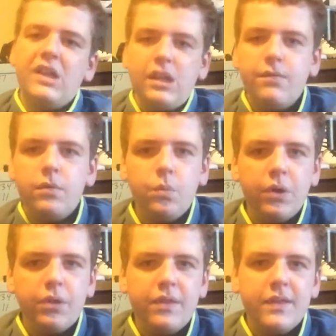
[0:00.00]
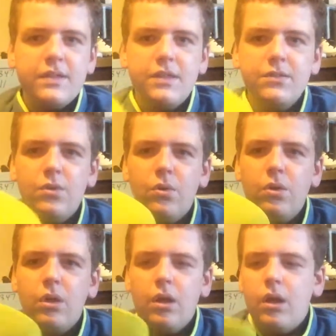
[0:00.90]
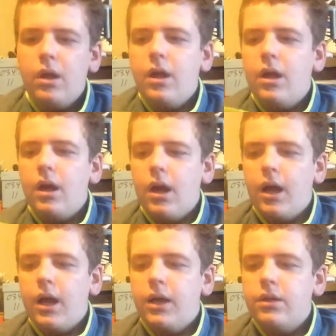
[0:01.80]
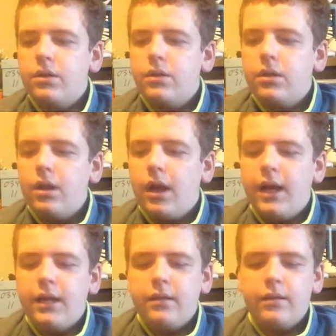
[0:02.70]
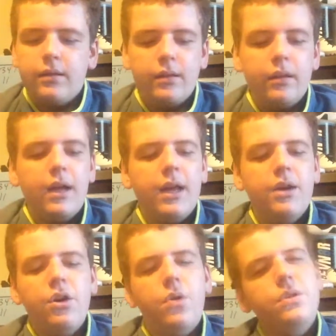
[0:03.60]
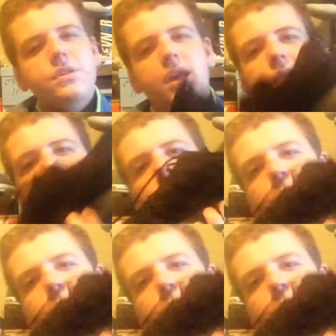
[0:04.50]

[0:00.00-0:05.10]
Even with this insole, I kind of noticed that the